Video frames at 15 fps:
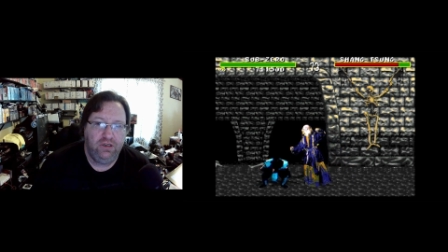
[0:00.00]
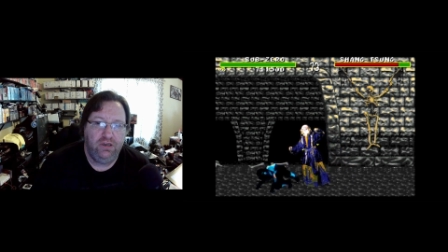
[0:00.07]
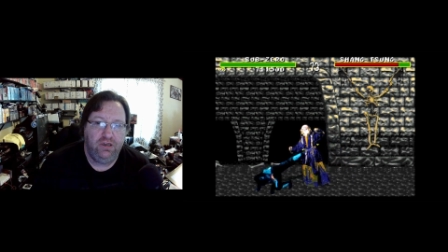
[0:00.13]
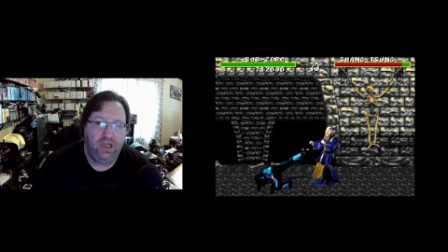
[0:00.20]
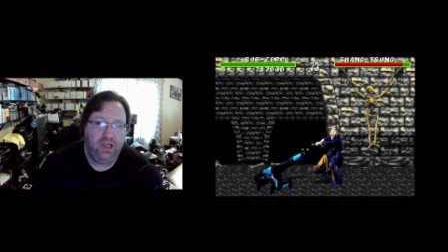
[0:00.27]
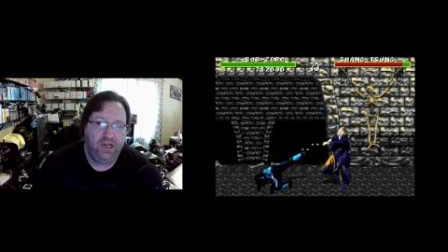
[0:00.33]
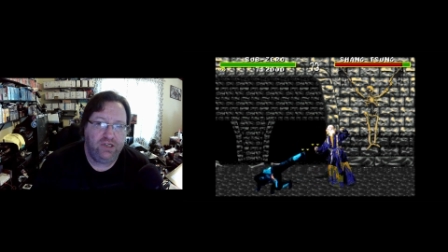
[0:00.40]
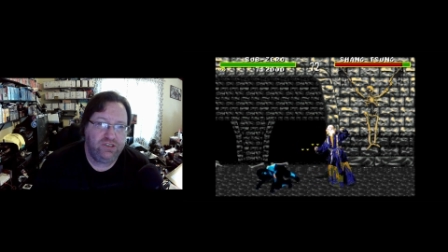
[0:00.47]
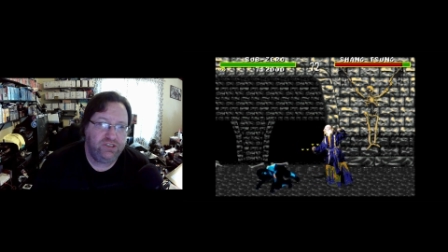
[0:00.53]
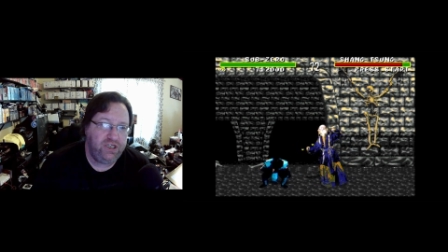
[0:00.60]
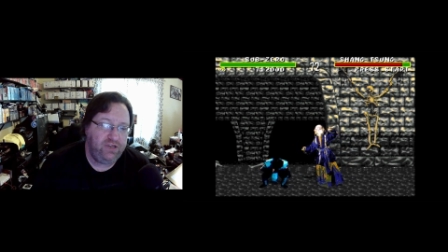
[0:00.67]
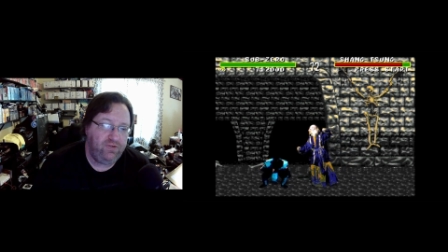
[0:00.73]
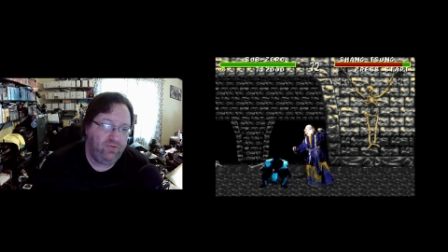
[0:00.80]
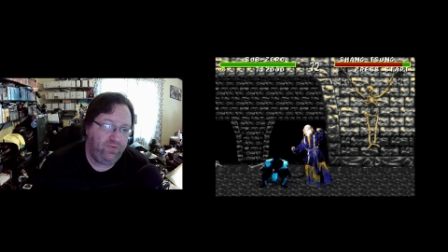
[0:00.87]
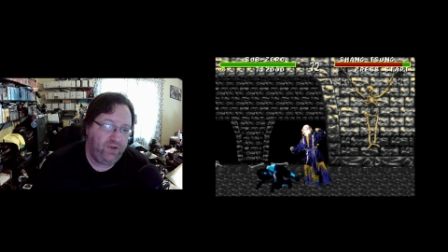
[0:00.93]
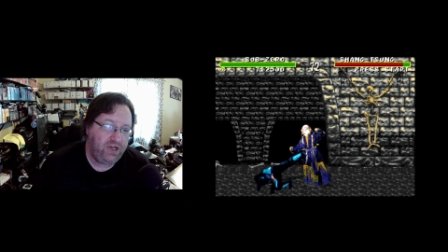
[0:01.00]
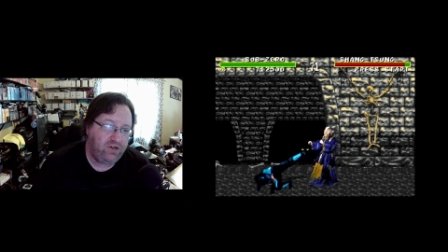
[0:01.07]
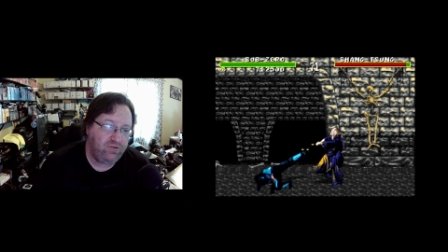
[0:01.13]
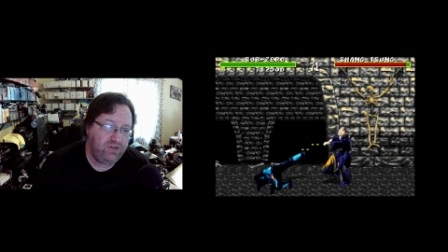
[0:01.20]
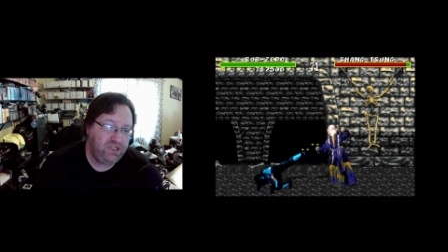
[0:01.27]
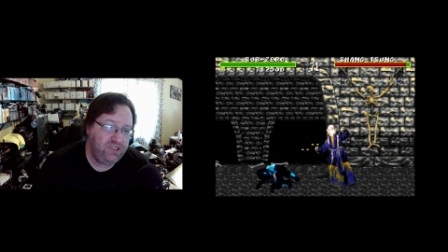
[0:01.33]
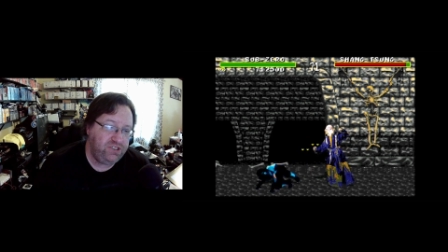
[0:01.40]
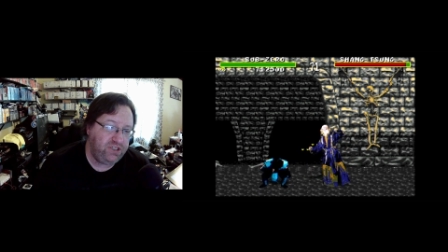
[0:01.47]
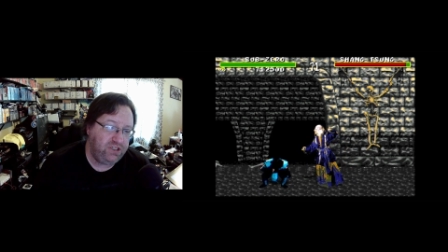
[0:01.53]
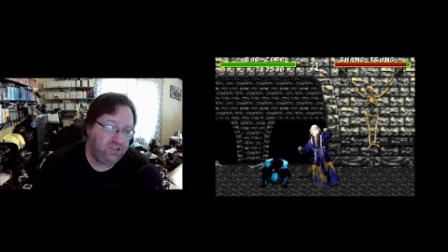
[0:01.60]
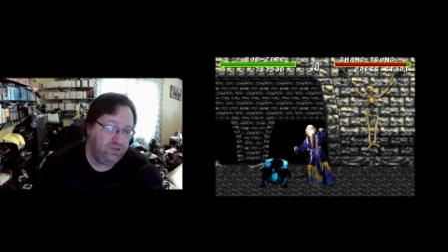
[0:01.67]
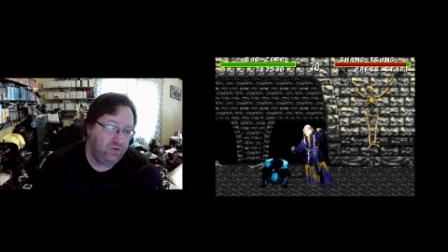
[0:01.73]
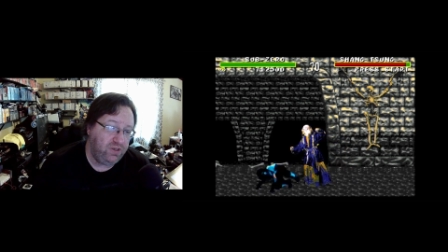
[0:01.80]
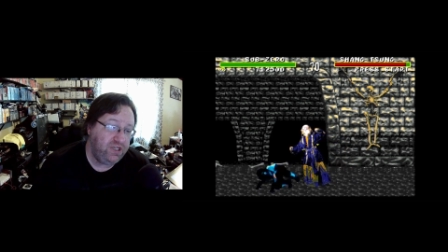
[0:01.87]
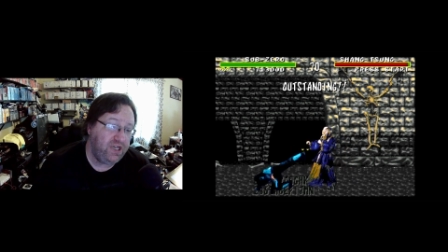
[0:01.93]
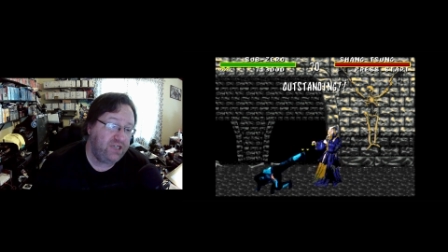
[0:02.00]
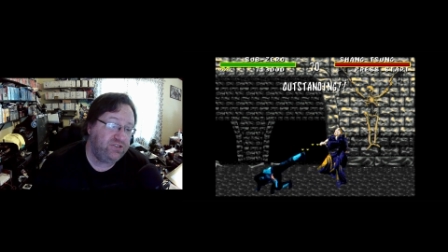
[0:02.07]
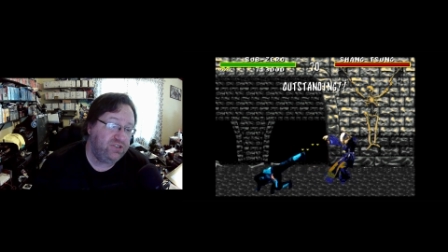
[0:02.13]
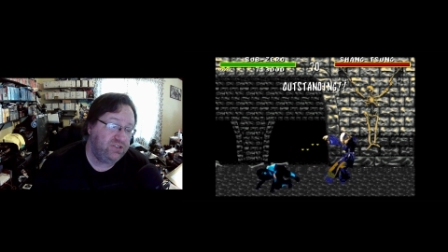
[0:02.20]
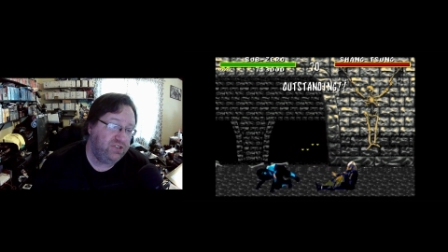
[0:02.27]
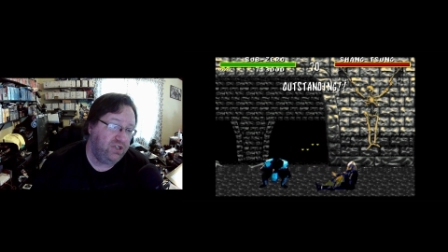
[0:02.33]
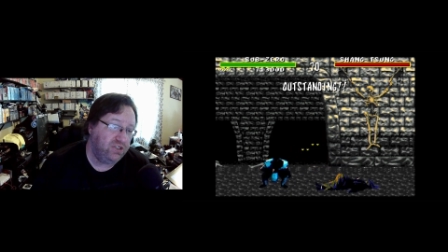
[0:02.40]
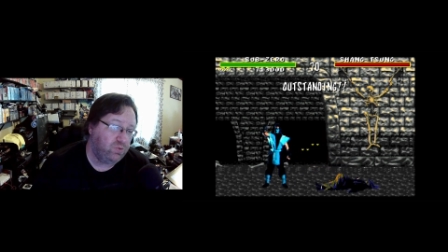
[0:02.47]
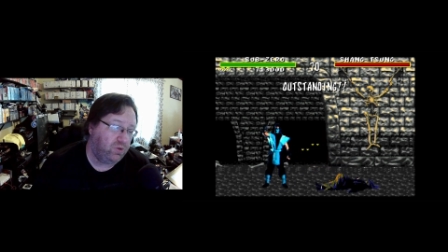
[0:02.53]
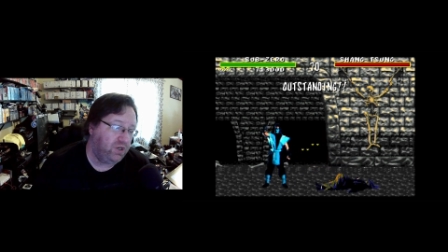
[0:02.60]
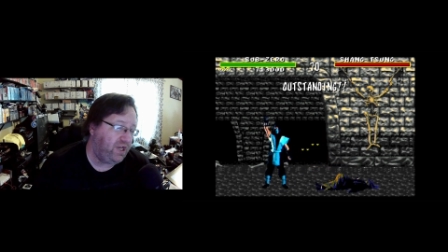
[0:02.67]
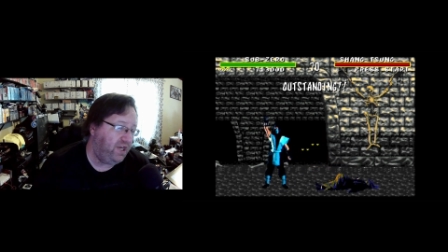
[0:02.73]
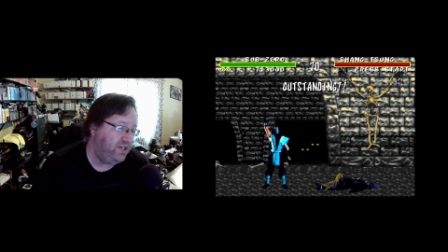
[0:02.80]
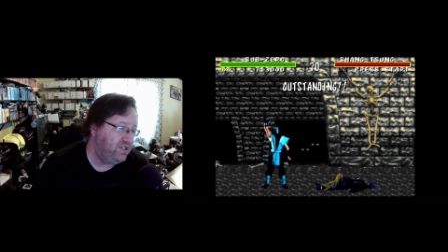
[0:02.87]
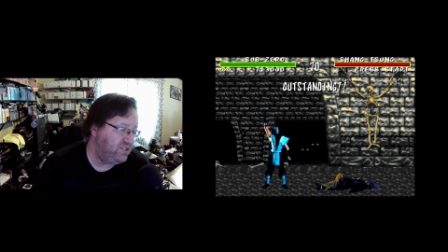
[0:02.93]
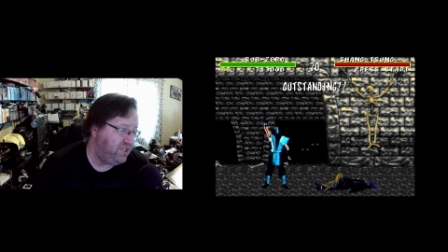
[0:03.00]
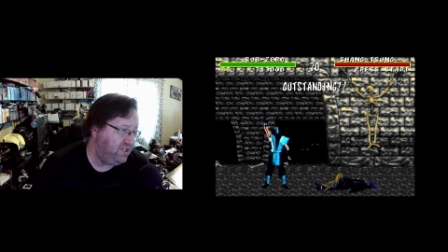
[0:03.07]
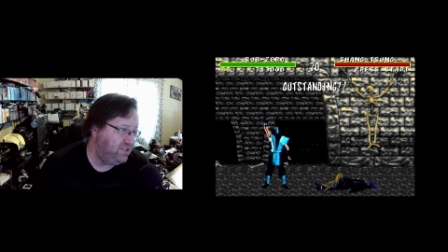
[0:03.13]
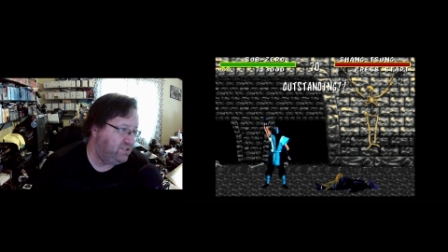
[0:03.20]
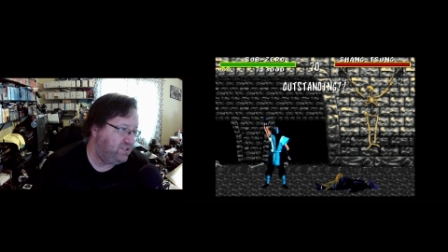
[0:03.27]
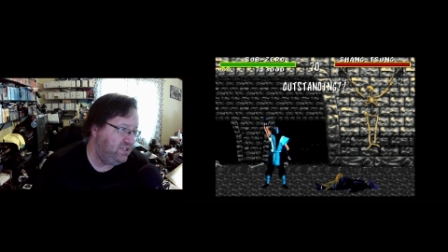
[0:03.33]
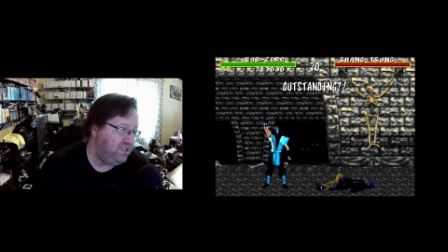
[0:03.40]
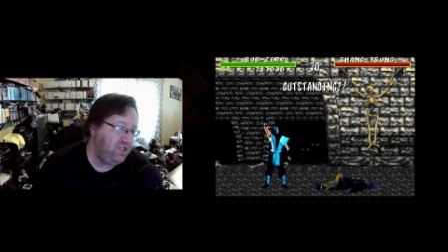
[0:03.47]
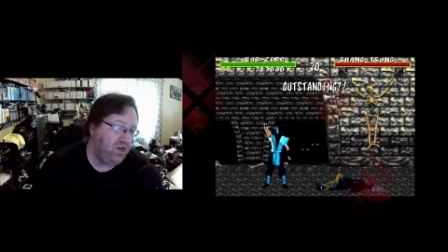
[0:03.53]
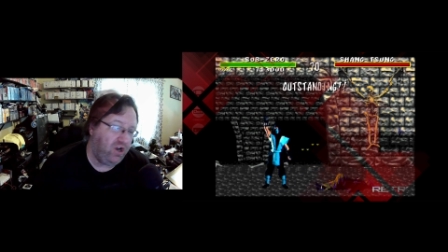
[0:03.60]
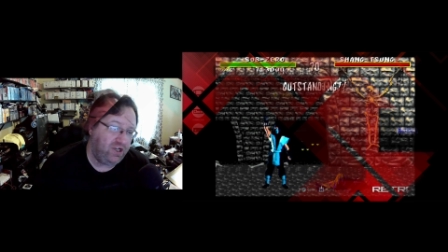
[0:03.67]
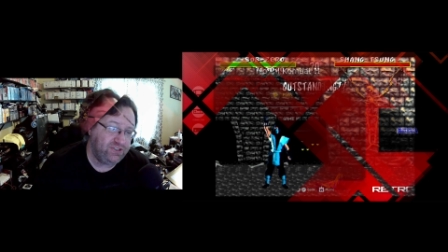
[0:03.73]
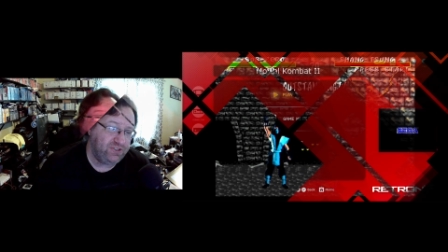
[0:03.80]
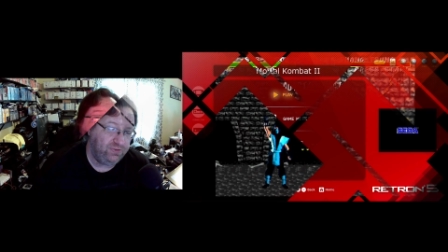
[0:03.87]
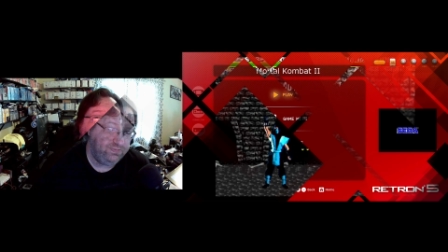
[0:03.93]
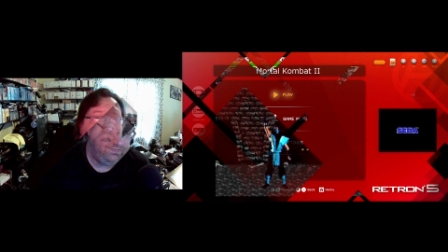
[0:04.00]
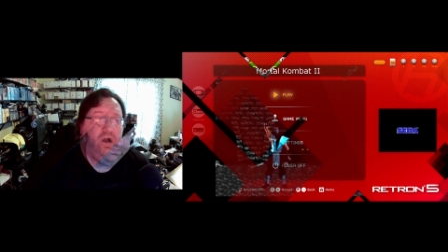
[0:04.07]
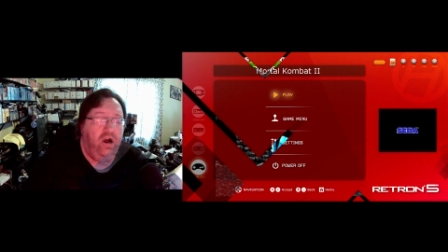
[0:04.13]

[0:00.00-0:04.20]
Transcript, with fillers: And as you can see, very easy to do. And yes, this does work on the Sega CD also.